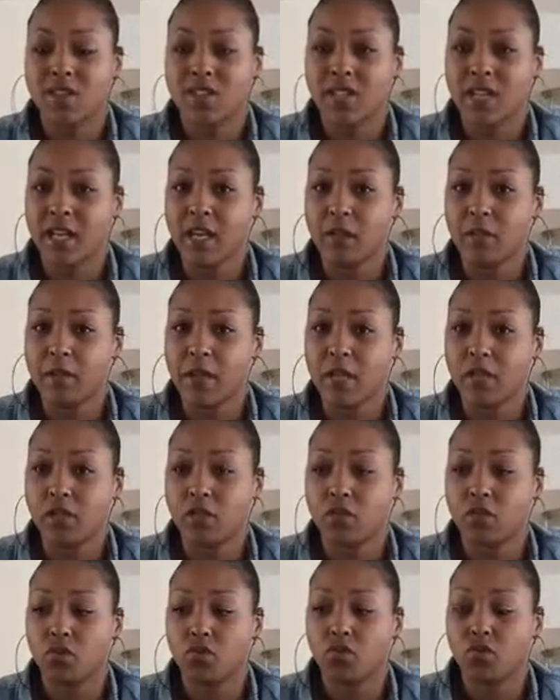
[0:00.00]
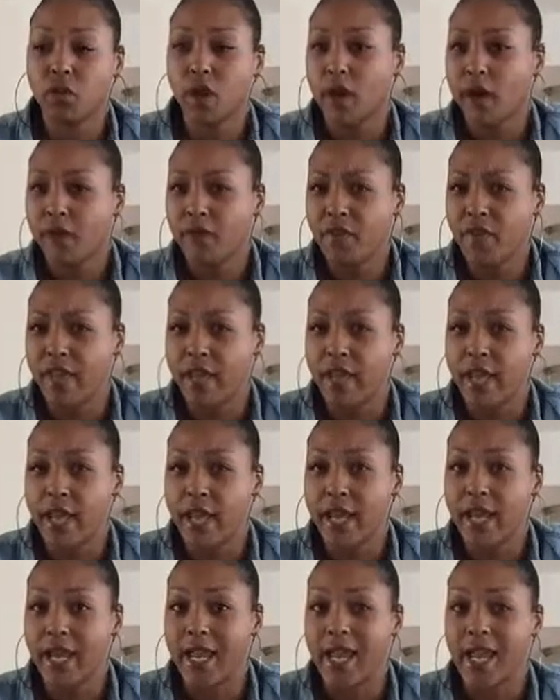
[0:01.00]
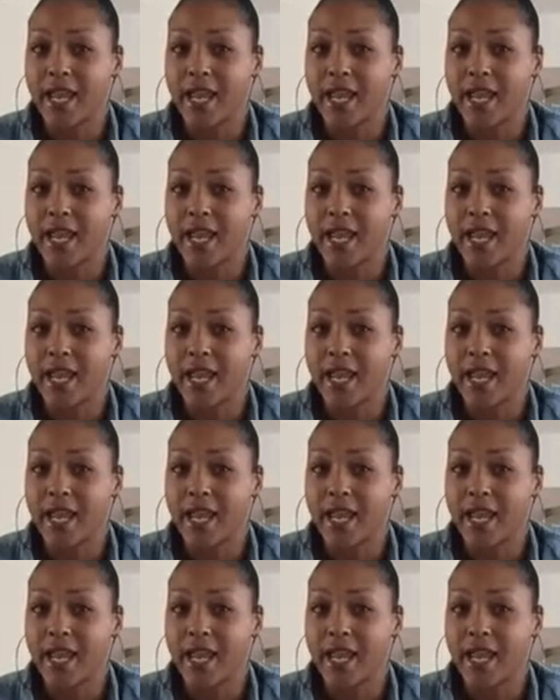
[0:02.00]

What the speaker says: they can be a little rough and